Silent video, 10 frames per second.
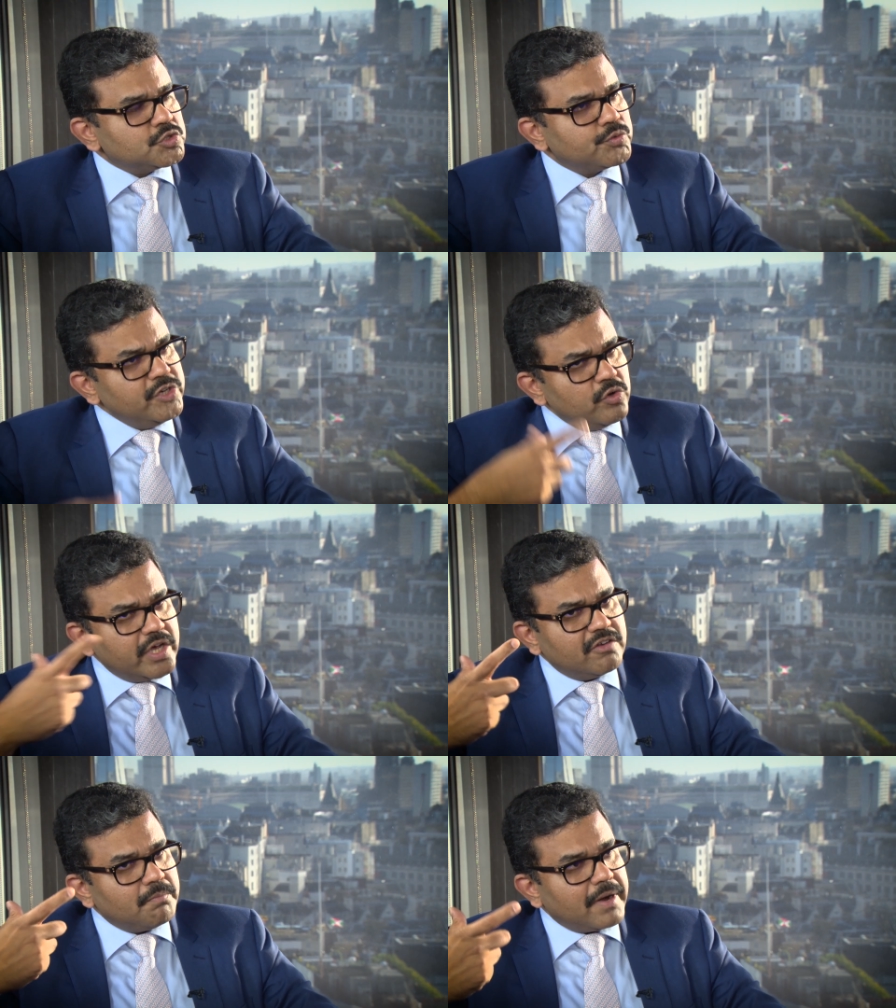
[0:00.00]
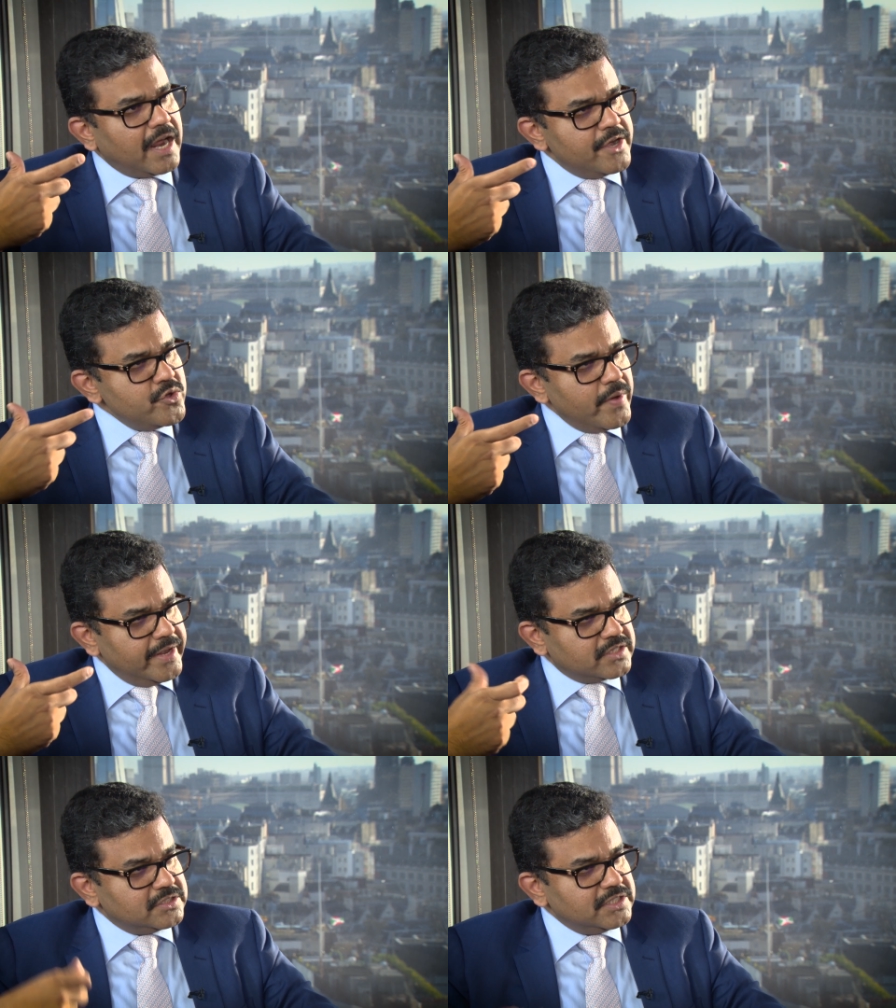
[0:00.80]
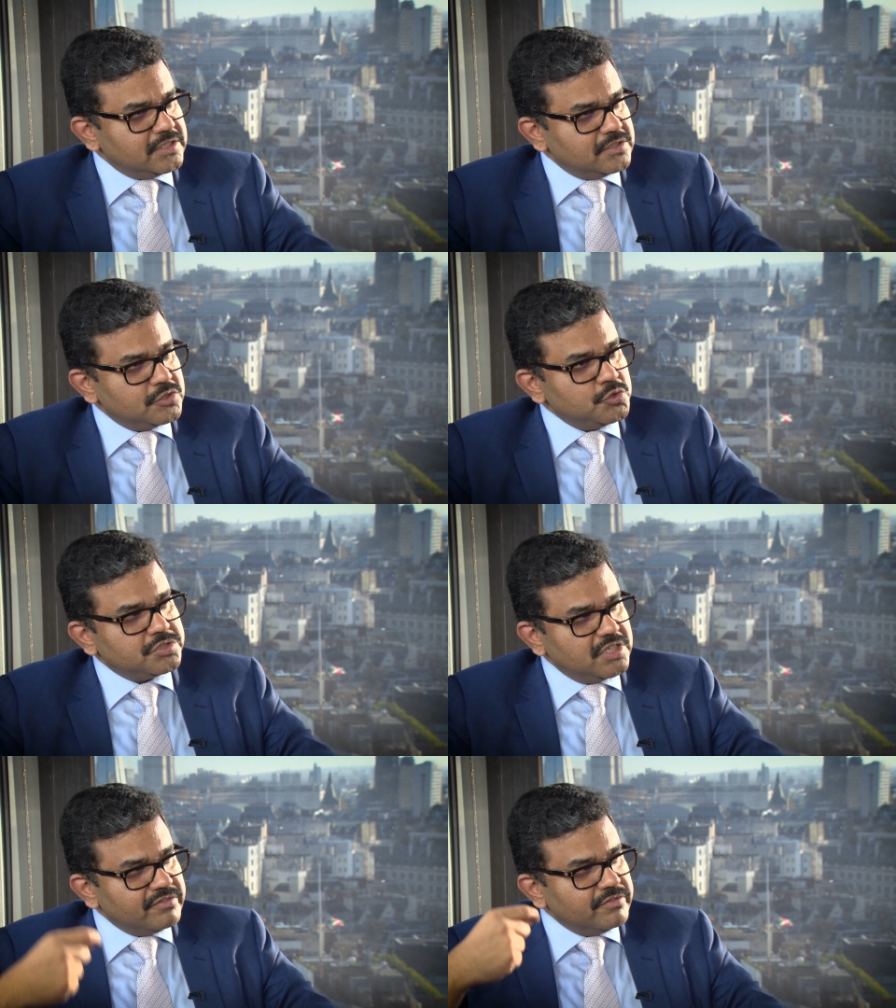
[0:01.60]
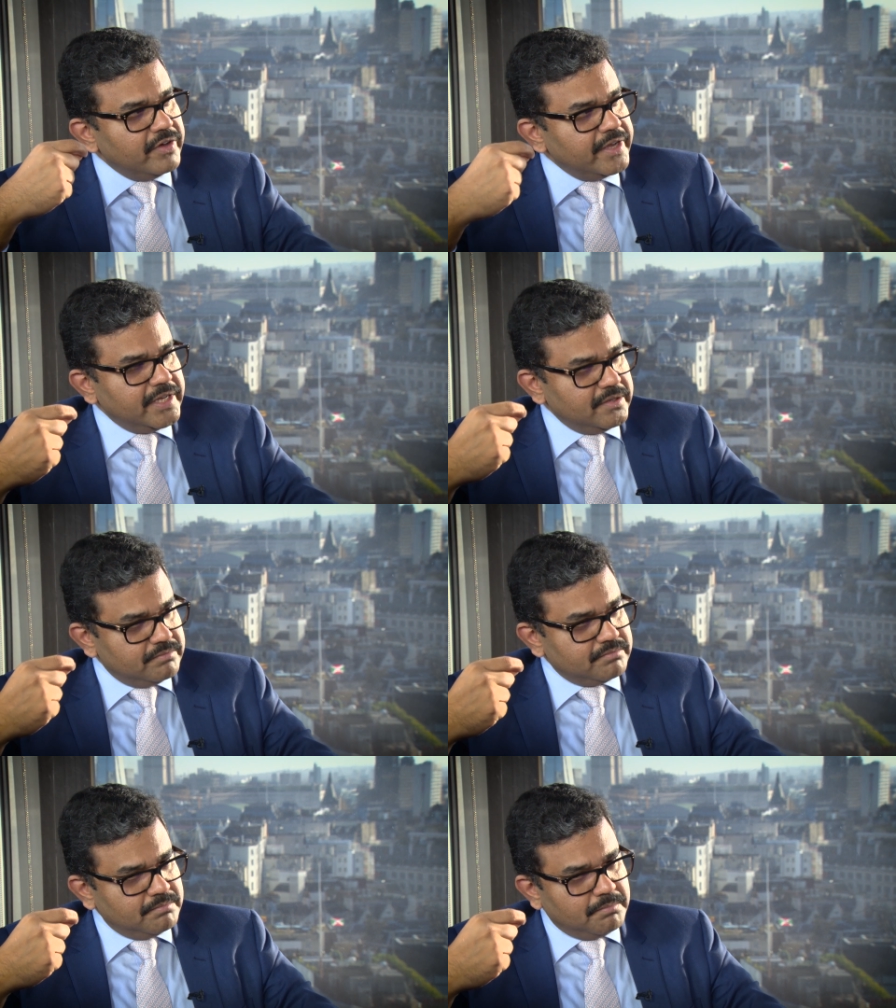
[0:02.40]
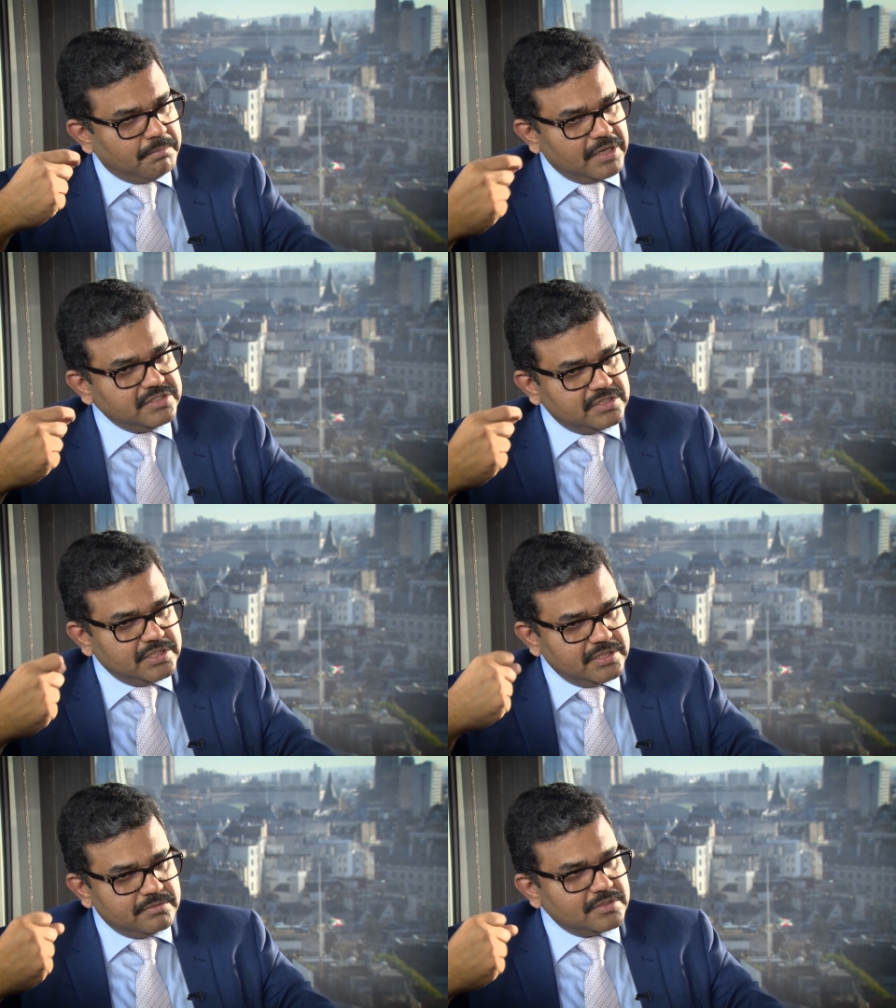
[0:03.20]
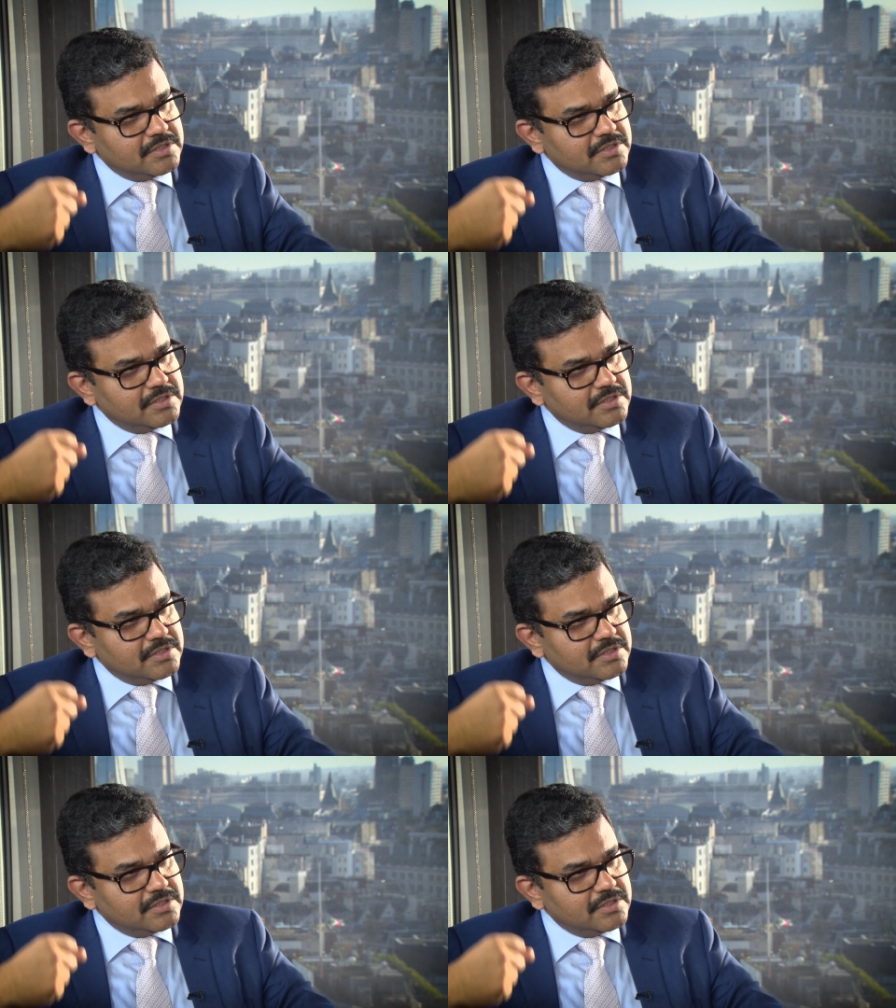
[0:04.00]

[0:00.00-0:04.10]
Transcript: So when you look at our brand UAE Exchange, you see a very punchy